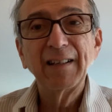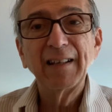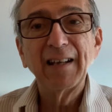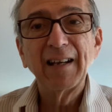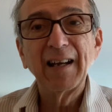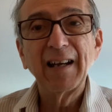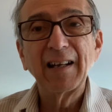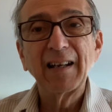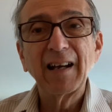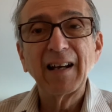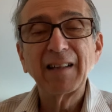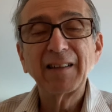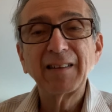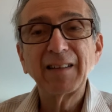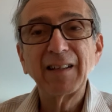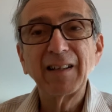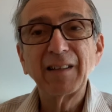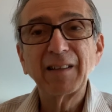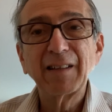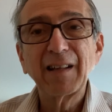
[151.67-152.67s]
And I
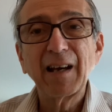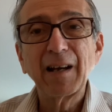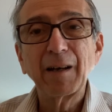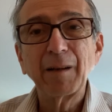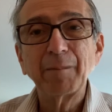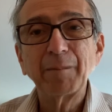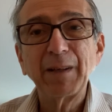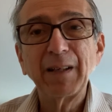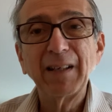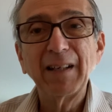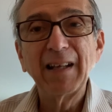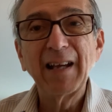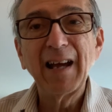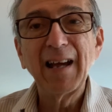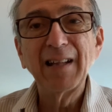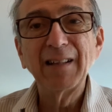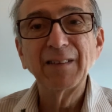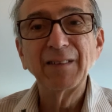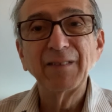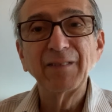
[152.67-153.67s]
think that'll be the
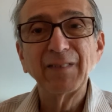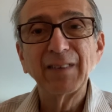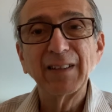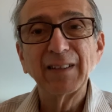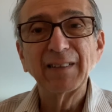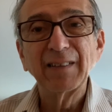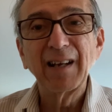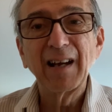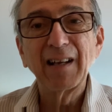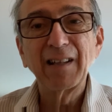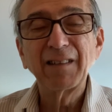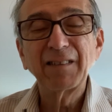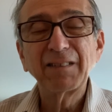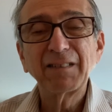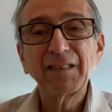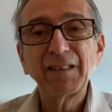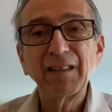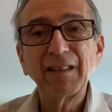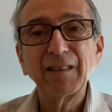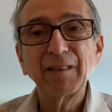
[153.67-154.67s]
end of it. I
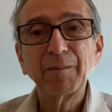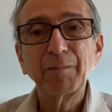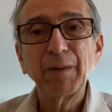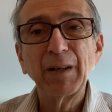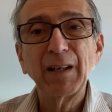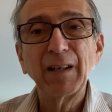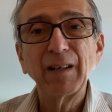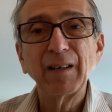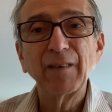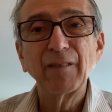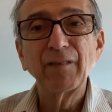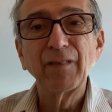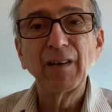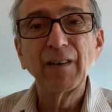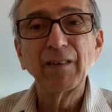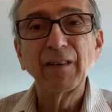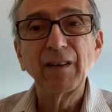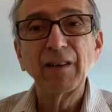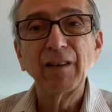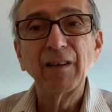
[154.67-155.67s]
see it being a
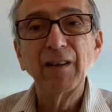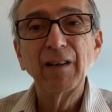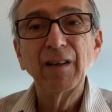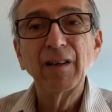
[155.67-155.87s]
very